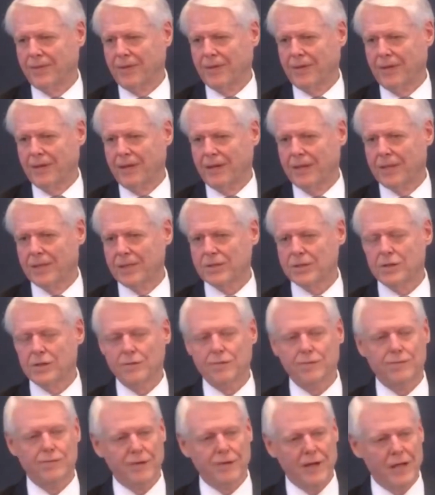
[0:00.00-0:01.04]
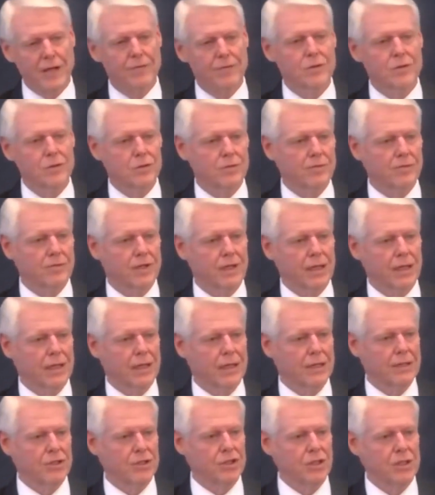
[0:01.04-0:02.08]
It's the favors of God.
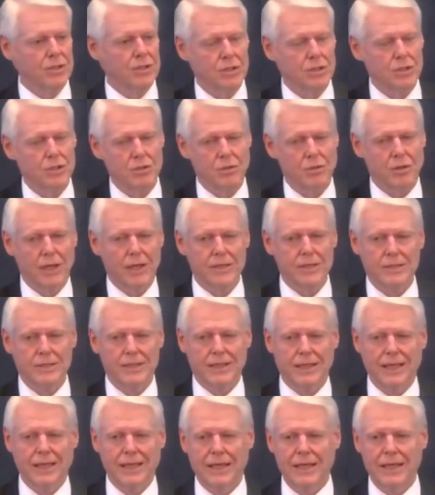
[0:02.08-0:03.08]
Jesus Christ came